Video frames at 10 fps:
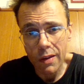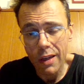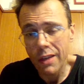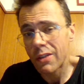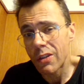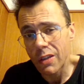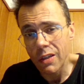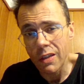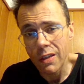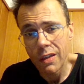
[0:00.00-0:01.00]
that's a
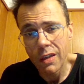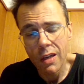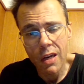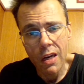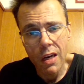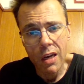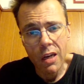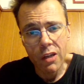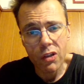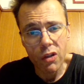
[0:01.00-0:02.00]

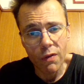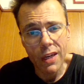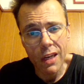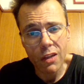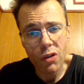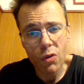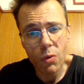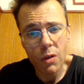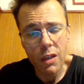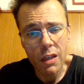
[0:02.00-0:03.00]
Slovenian
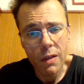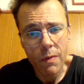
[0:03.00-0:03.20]
store